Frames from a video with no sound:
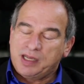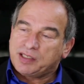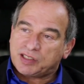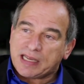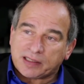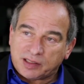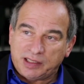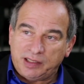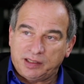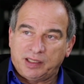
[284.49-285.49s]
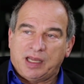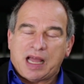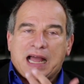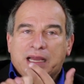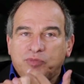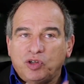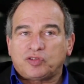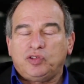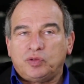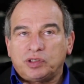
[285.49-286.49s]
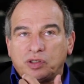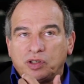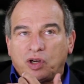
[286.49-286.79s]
Secondly, I'm not doing